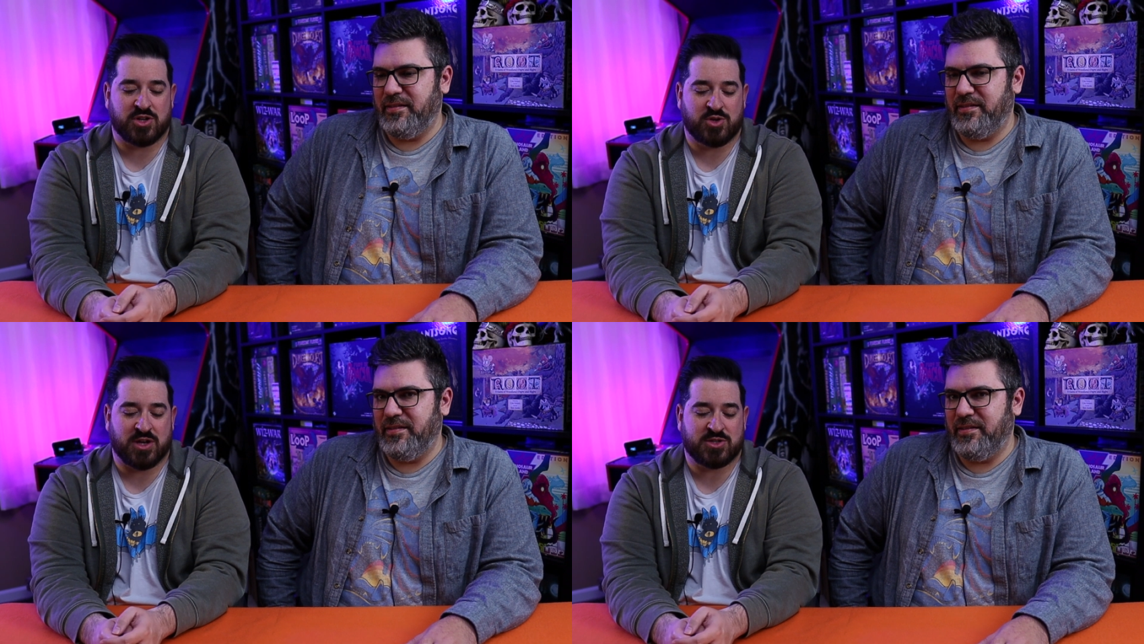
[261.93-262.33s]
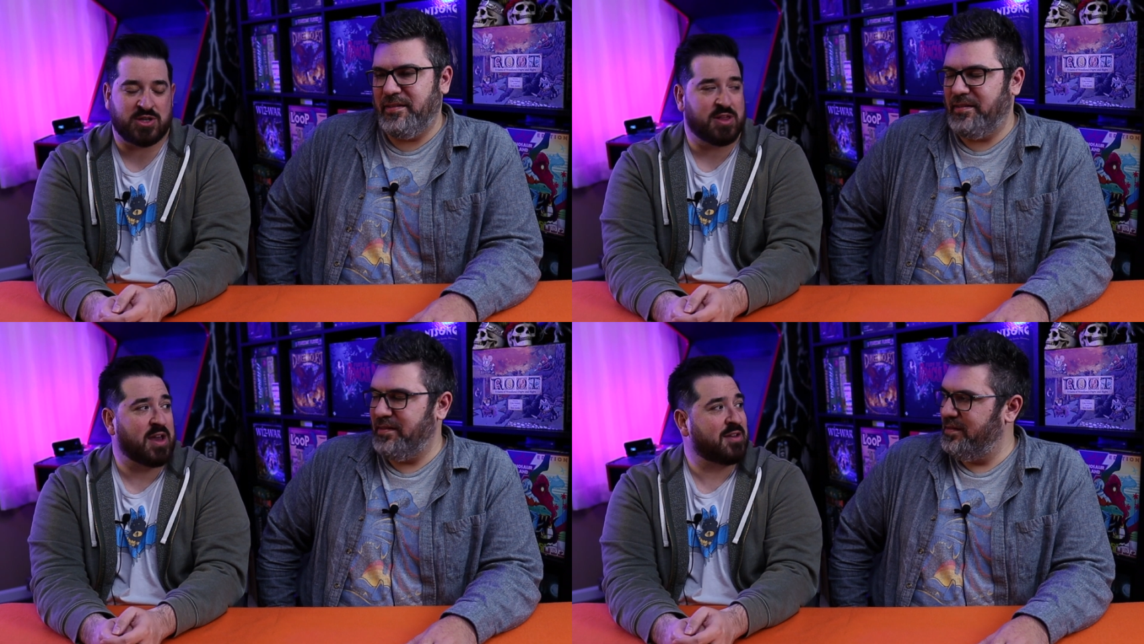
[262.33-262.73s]
Speaker 1: can you guys
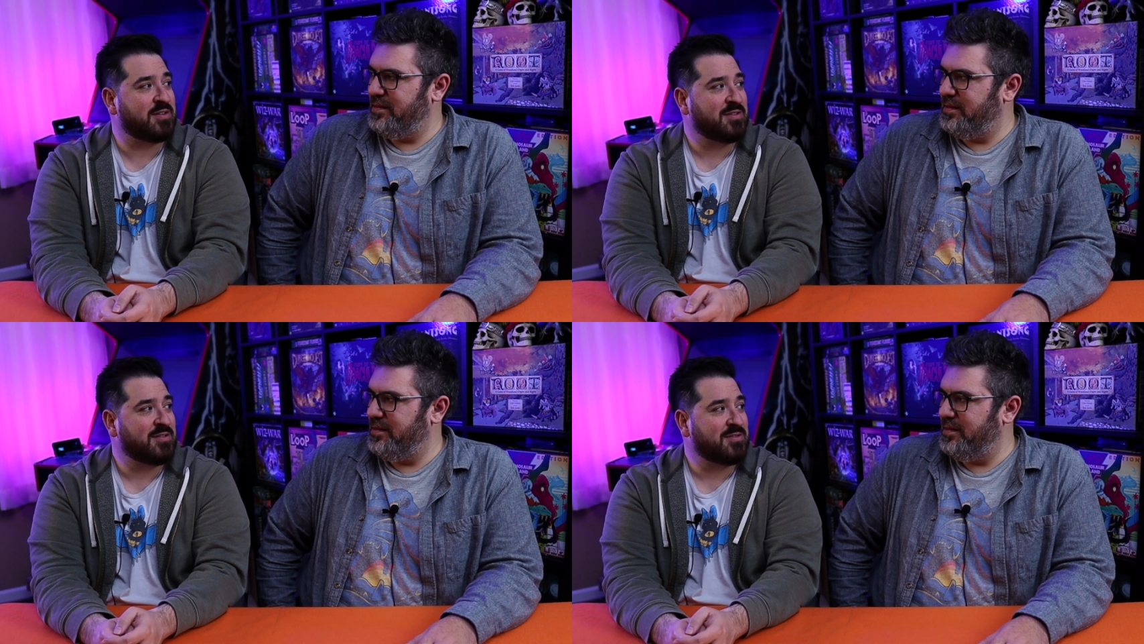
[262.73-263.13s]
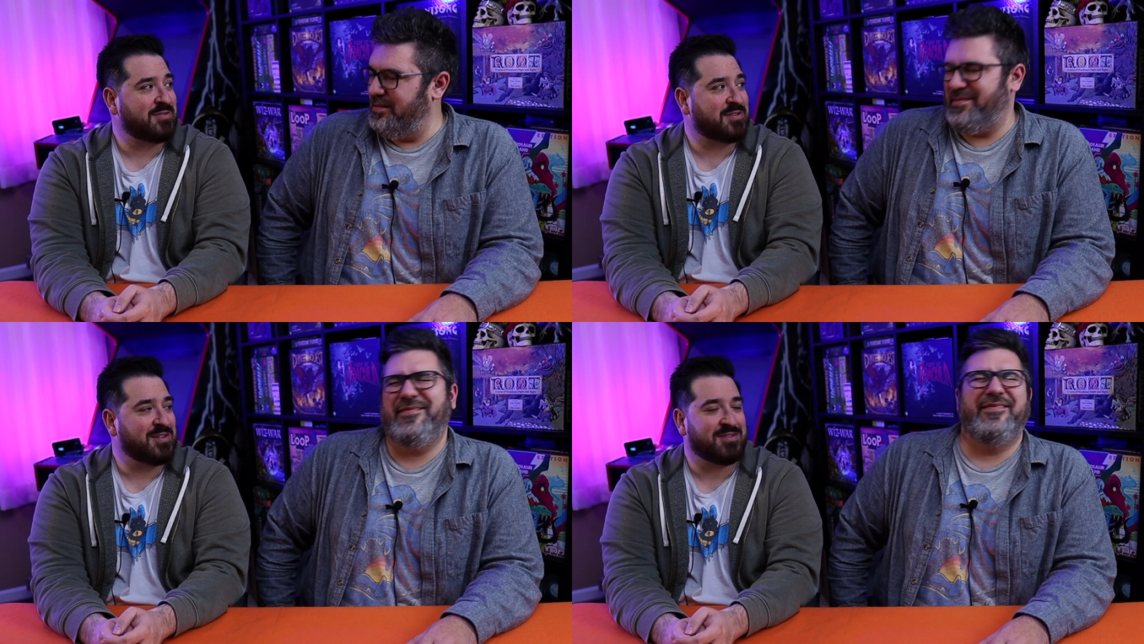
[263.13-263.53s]
see that?
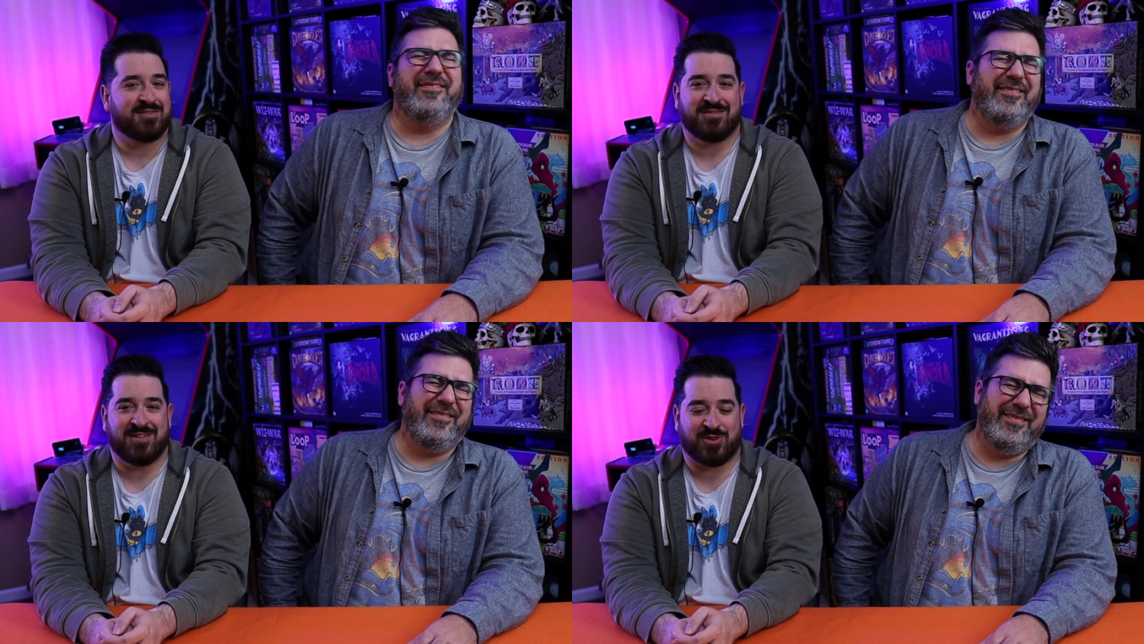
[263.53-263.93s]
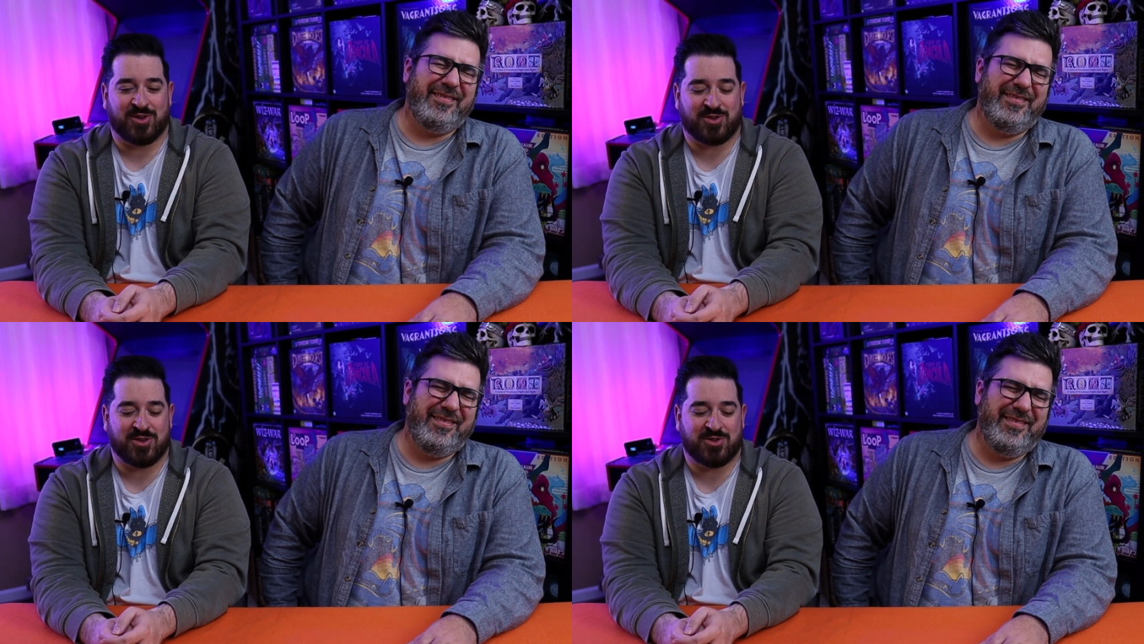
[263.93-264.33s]
you know,
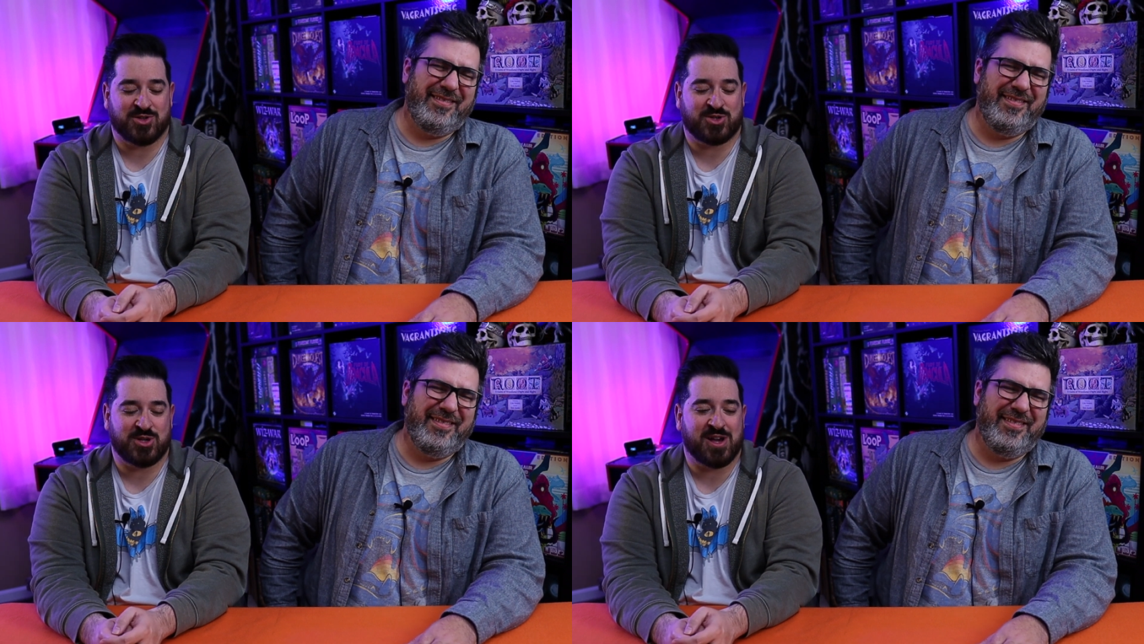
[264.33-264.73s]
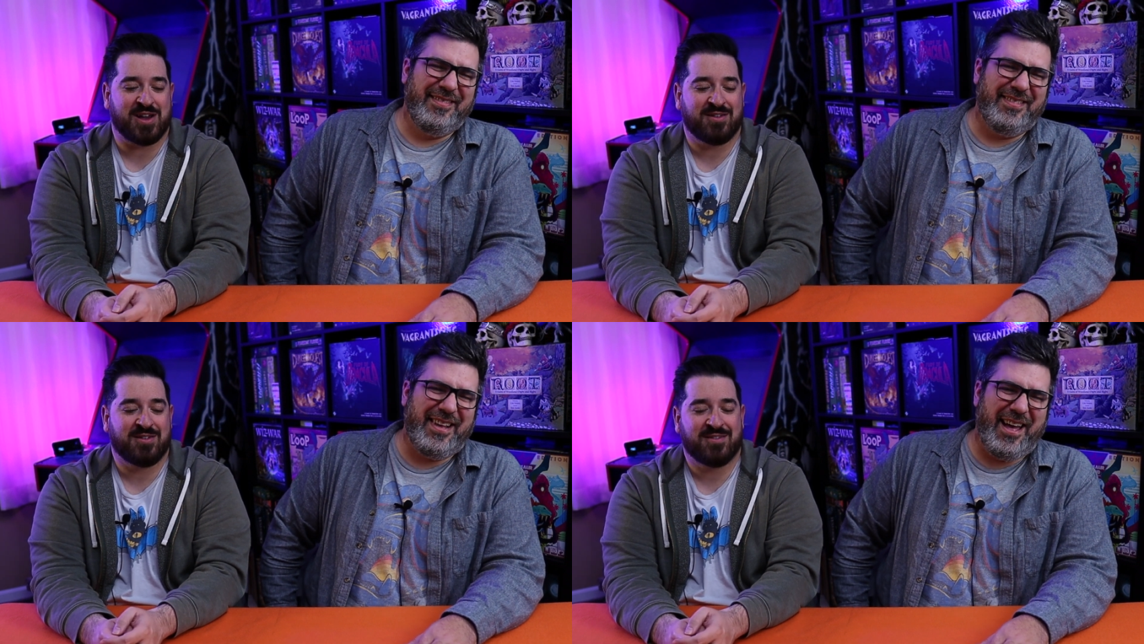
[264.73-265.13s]
can, can, can you see that?